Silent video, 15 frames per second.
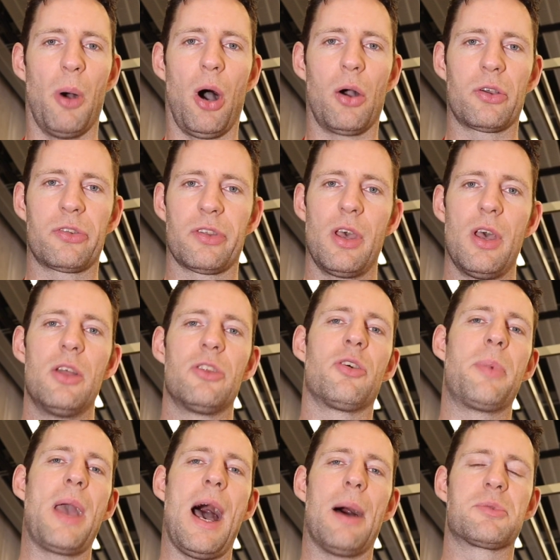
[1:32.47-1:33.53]
box to
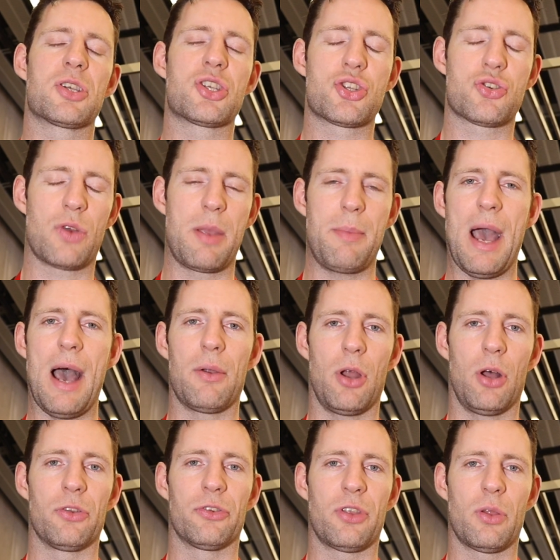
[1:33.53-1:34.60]
be able to stream out
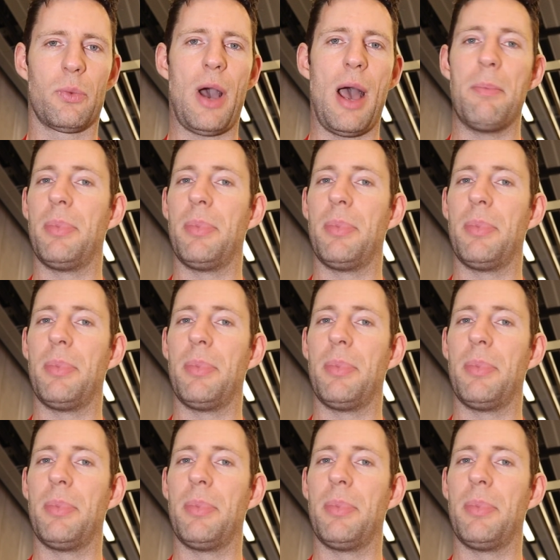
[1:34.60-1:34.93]
onto the web.